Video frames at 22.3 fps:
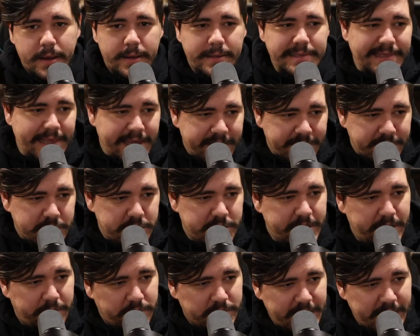links
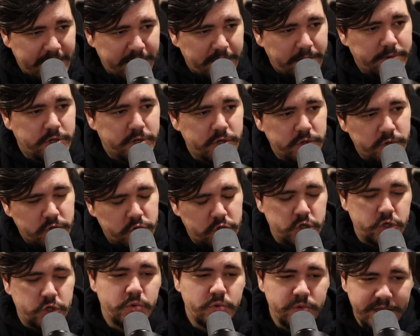that will take you
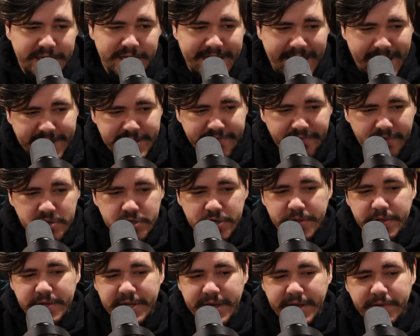to the text
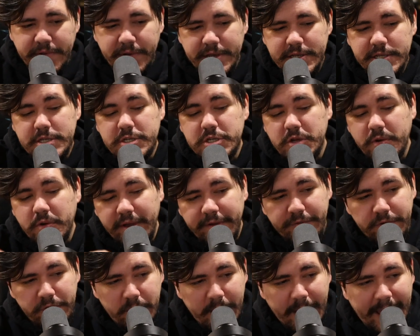version of the decklist. So
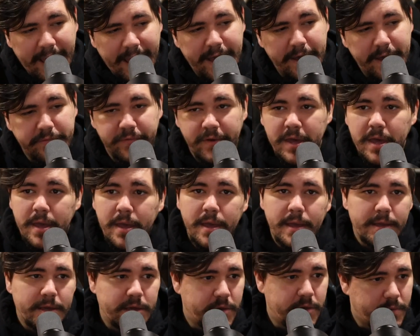if you
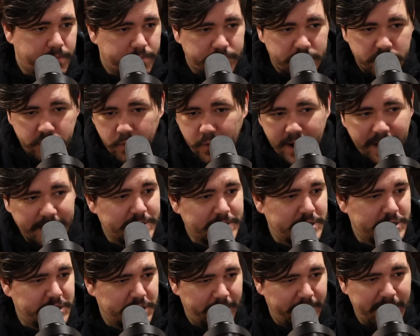want
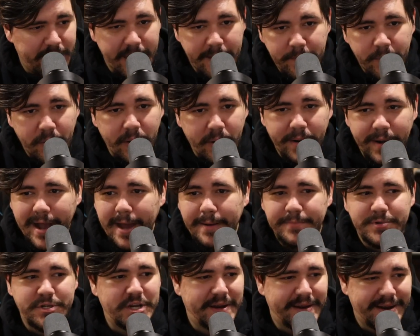some import
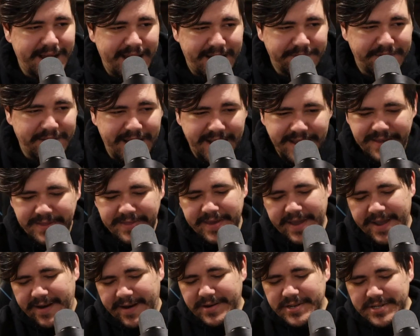option, I've got you
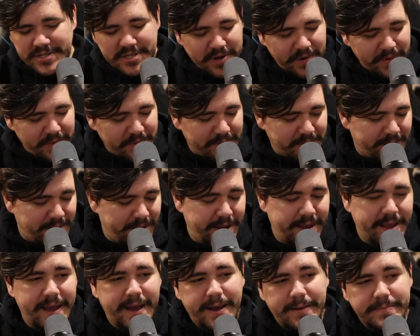there. Don't
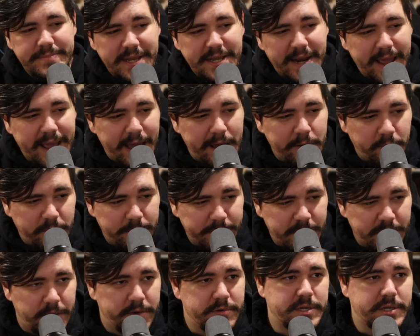worry. Today I will be
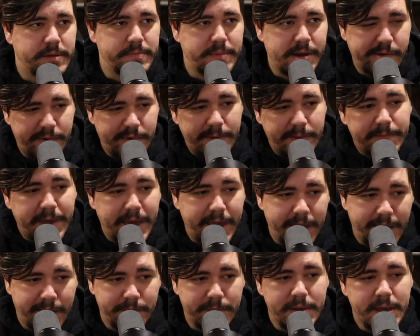using my
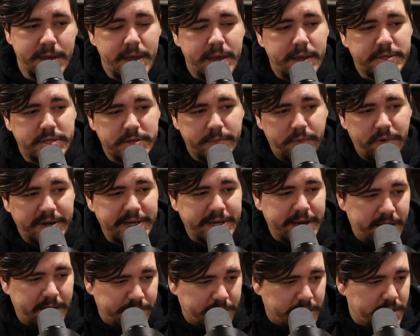webcam to point
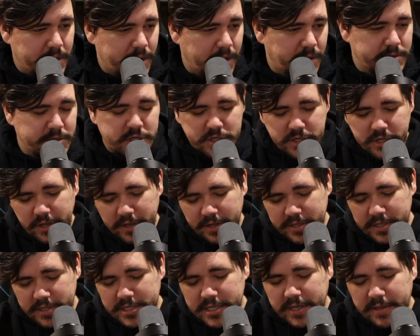down at the cards just so you
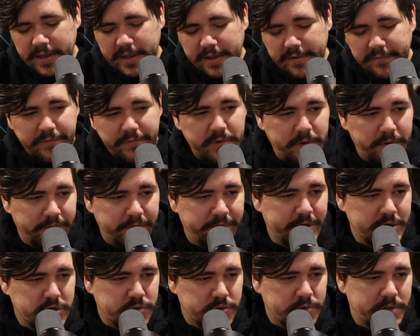can see like a full
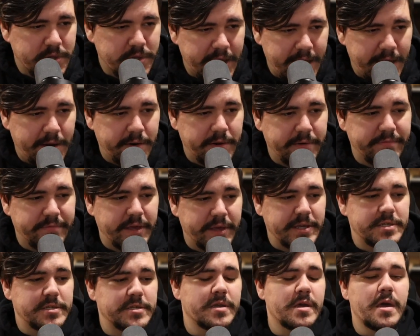visual layout of
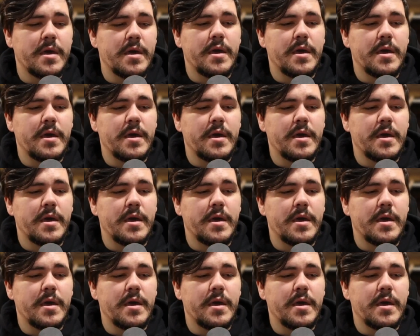this.